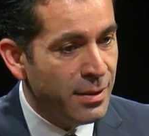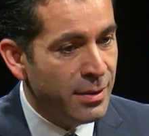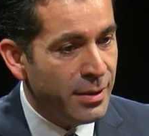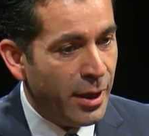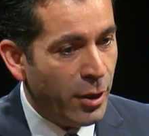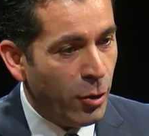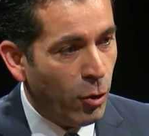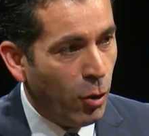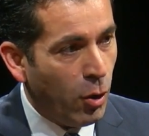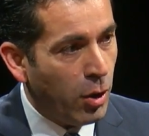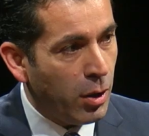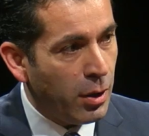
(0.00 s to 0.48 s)

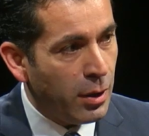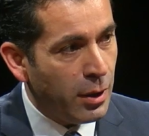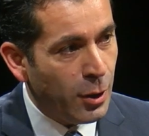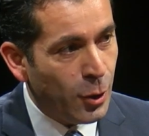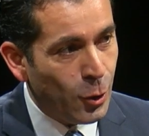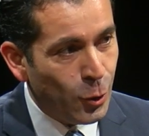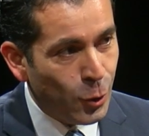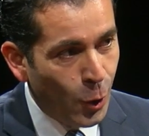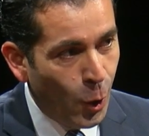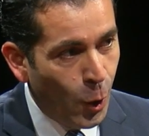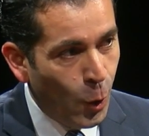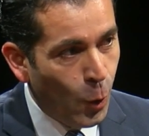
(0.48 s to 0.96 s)
that are
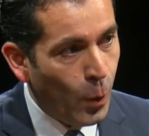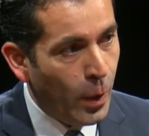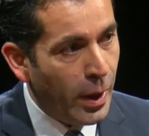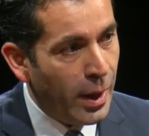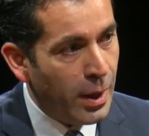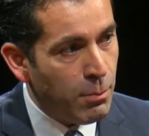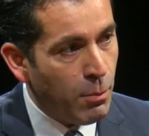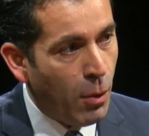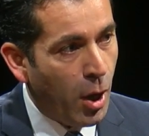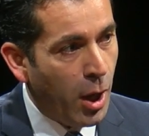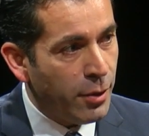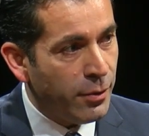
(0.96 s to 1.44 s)
low
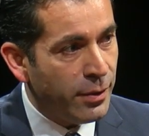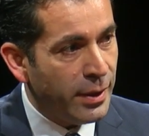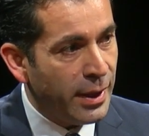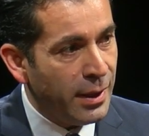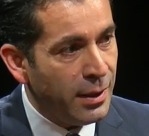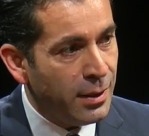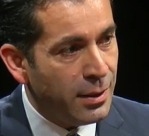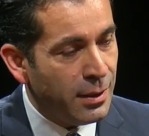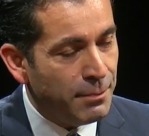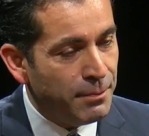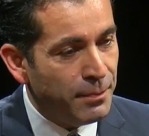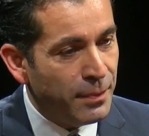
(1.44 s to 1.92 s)
and moderate
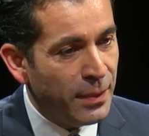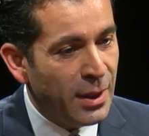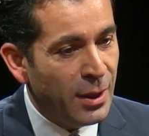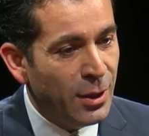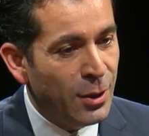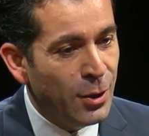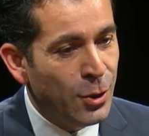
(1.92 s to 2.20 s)
income.